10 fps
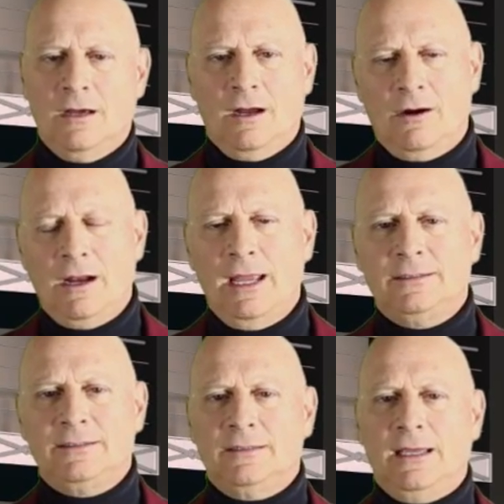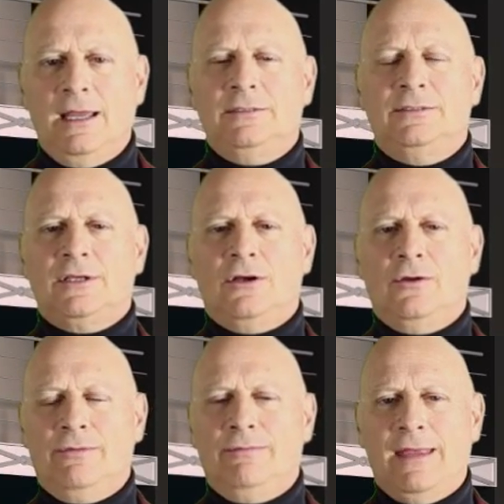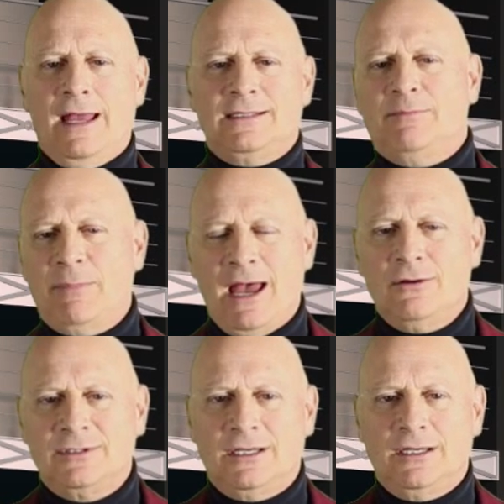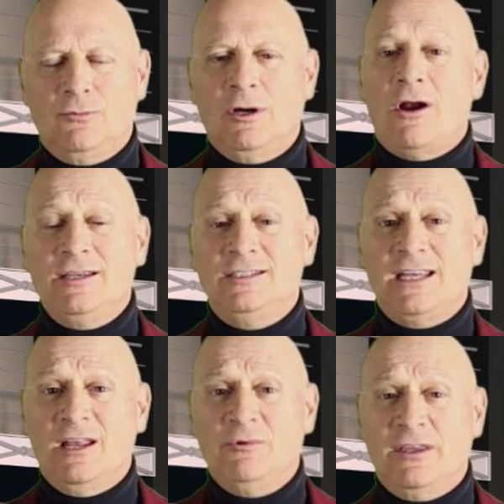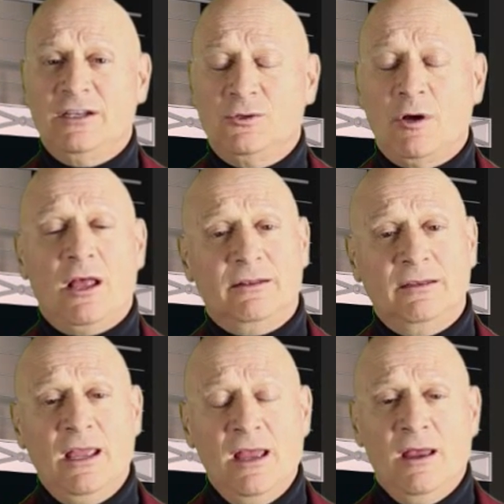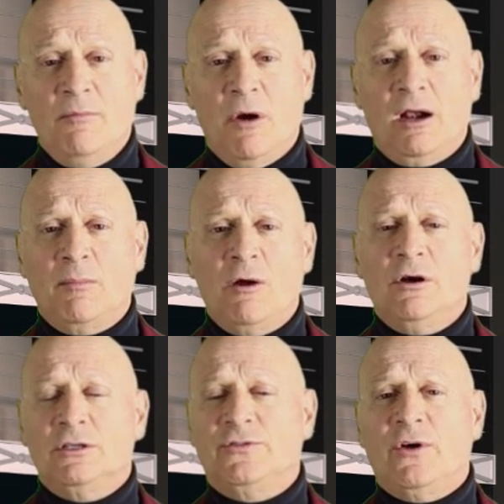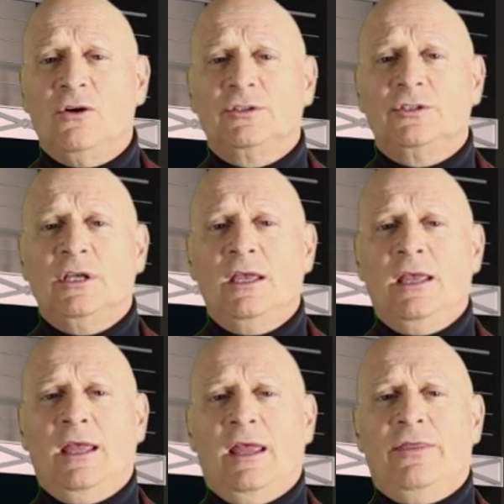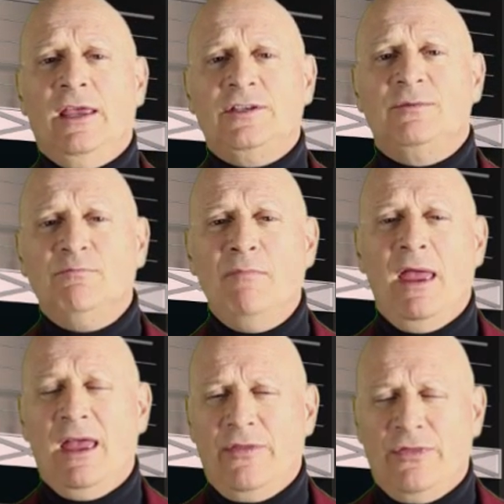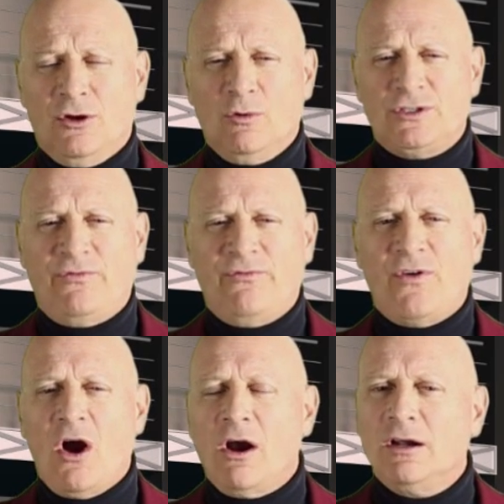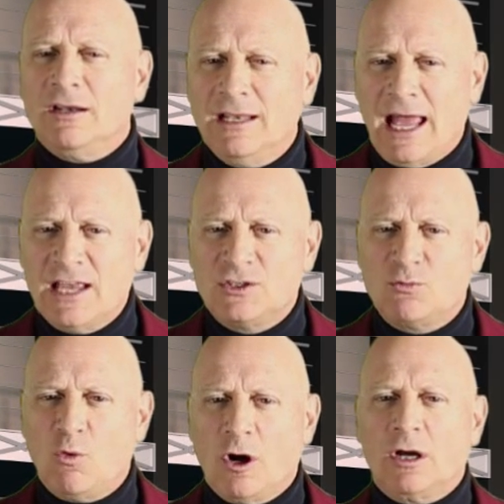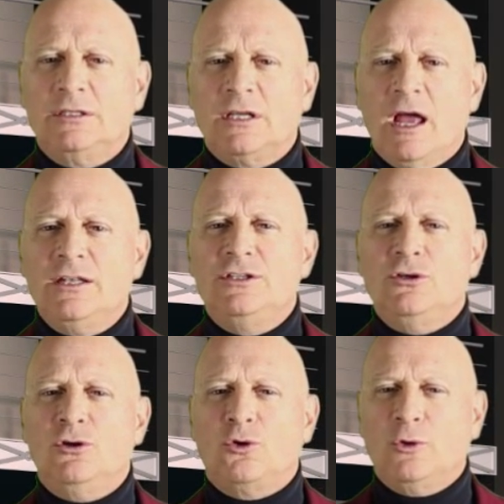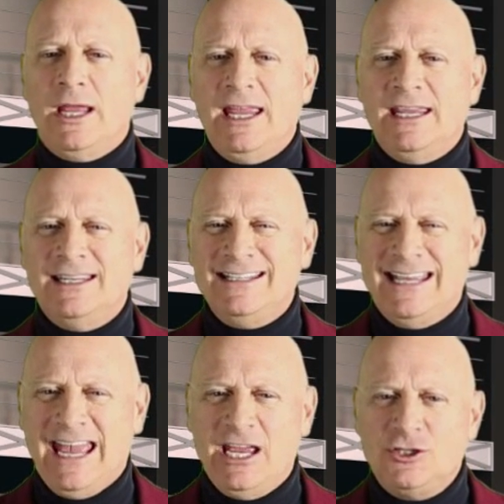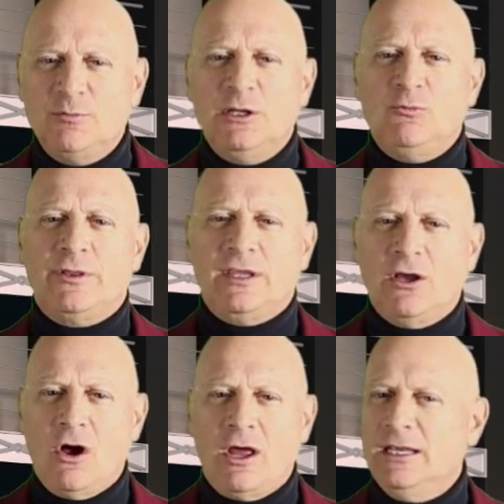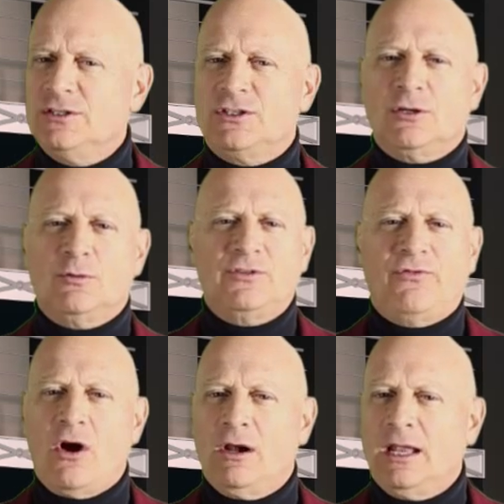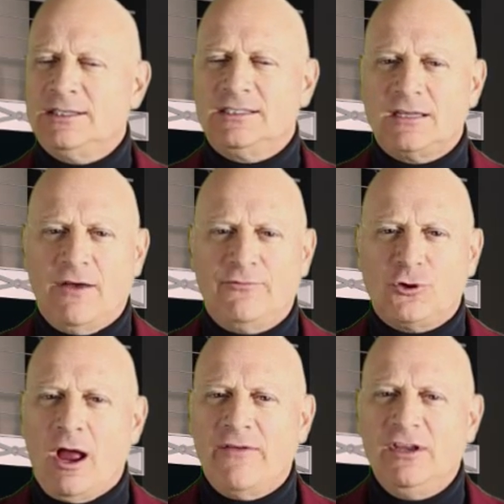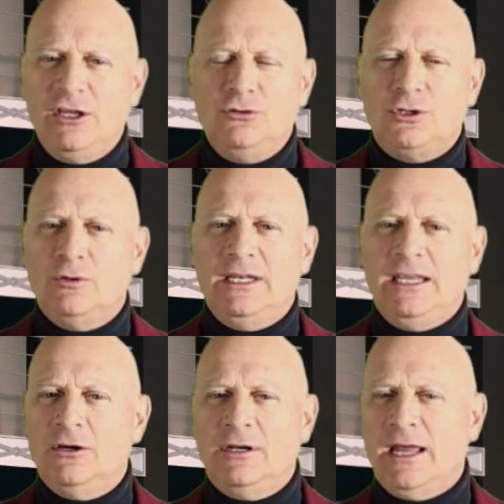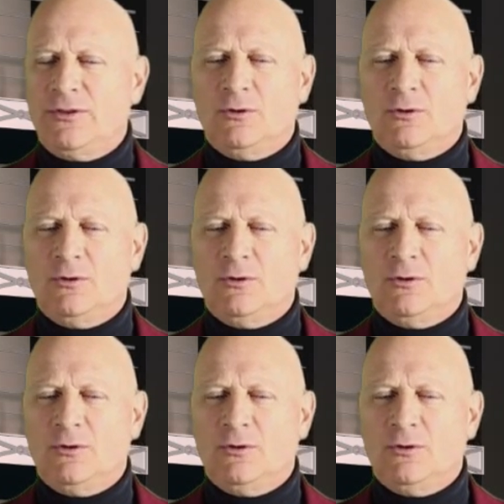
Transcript: All right, and so that's about where I stand with it as well. And mark my words, folks, there was far less work done to create engagement with the audience. There was far less stuff driving you to an internet.